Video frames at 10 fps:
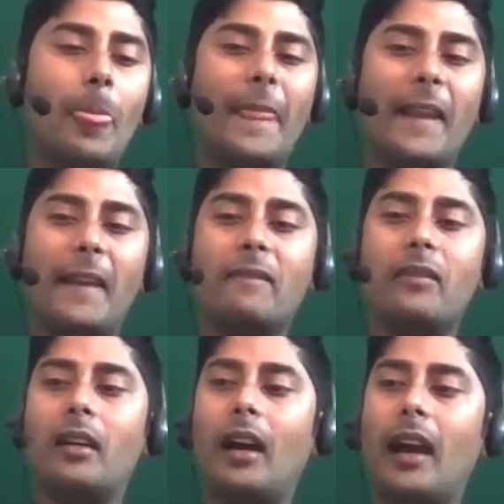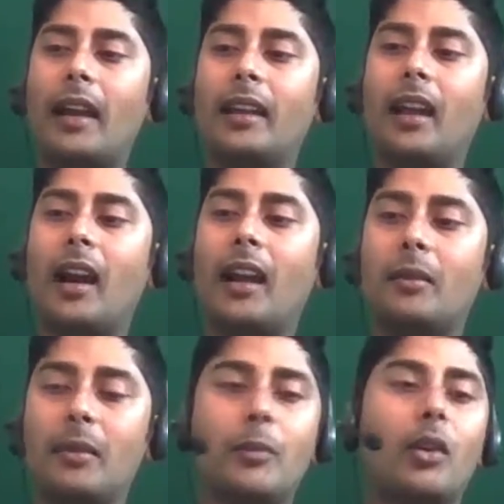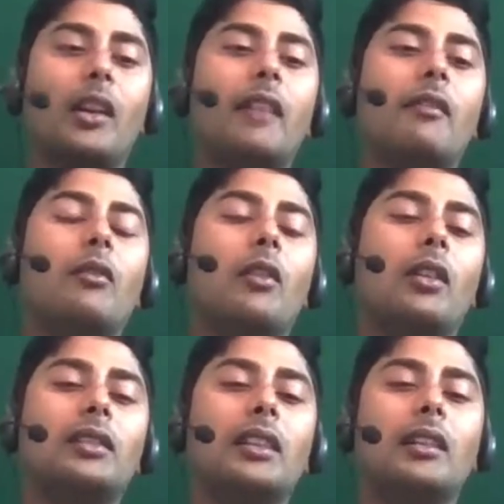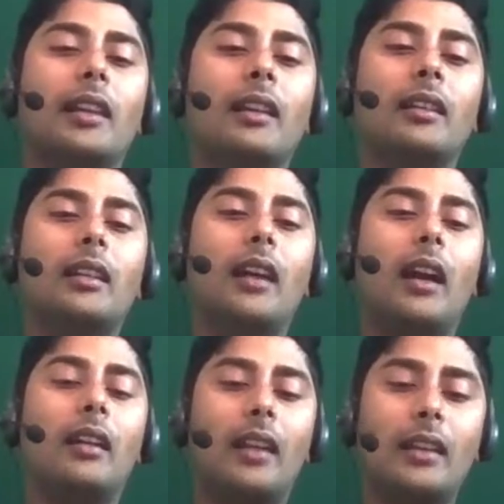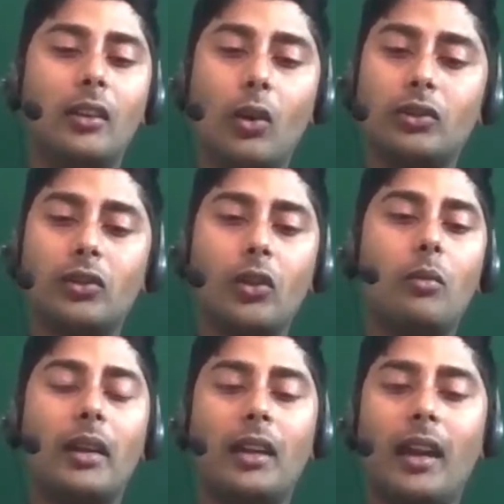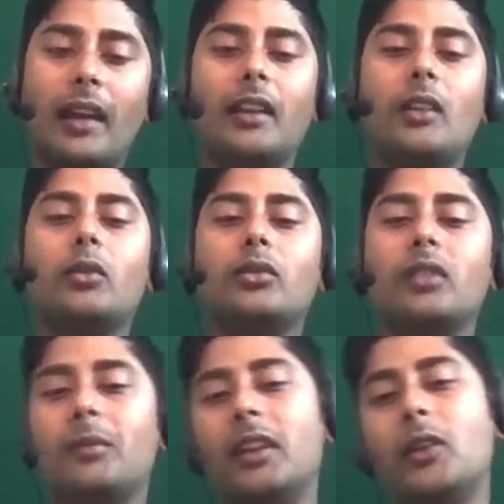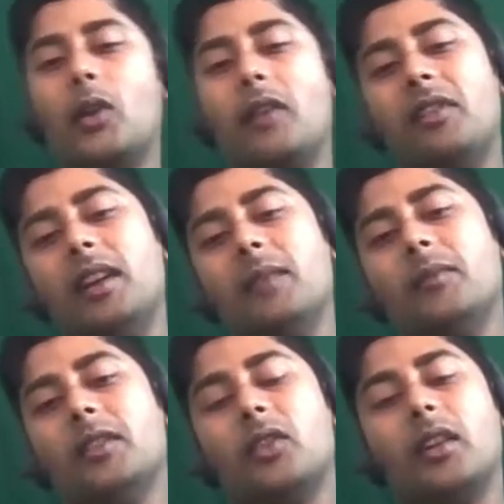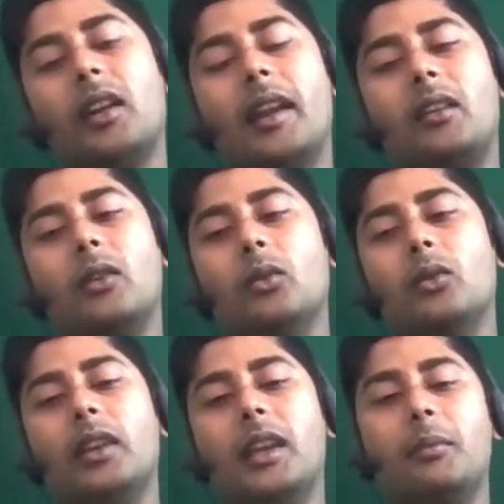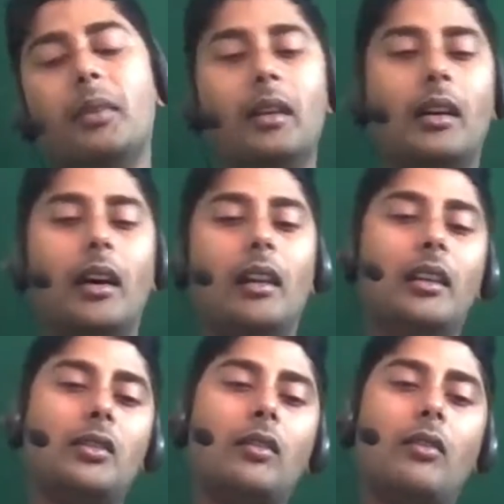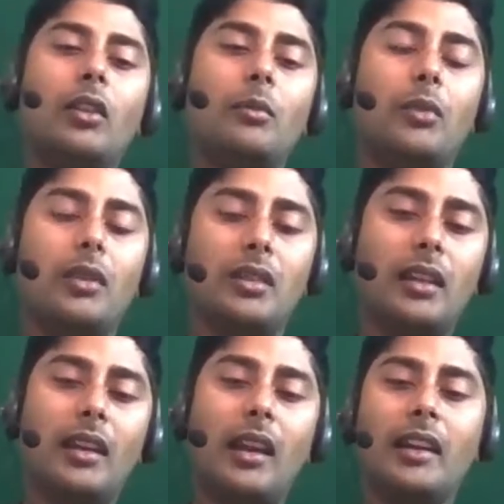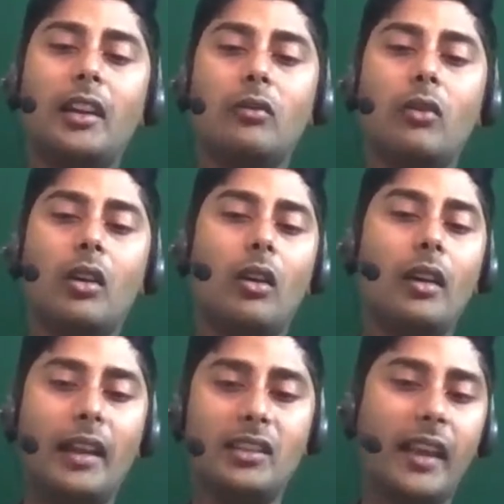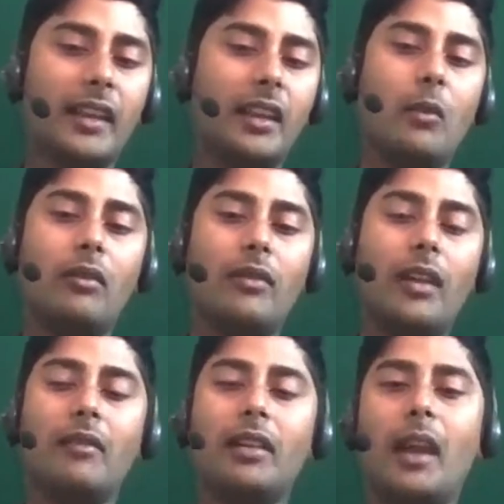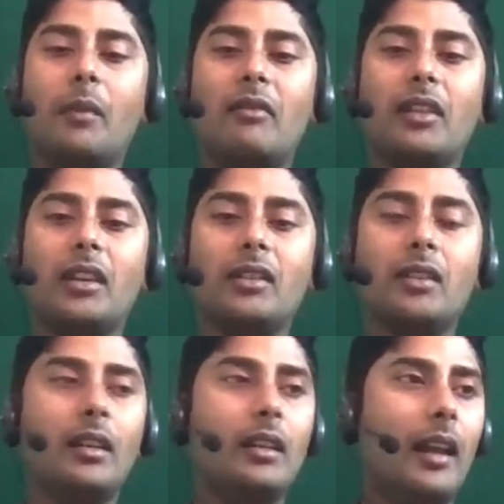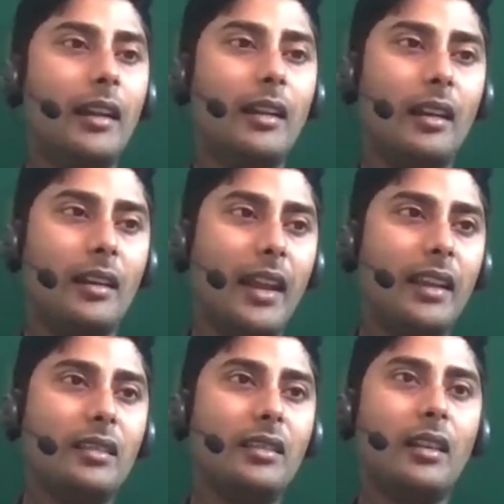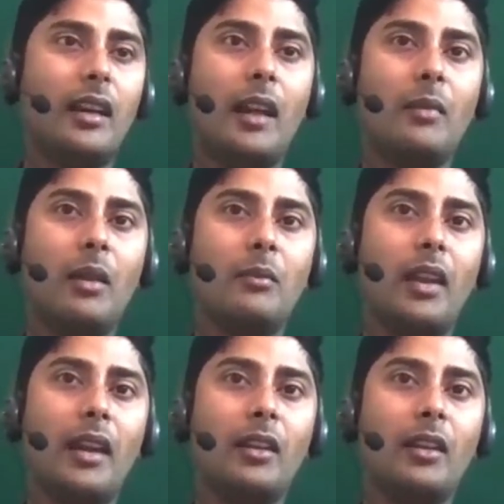if I can't be productive even on a single day. I'd rather go slow, but I need to do something new every day. So I try to keep a list of all the projects that I need to work on. I check them off every time I finish. And next, I'm trying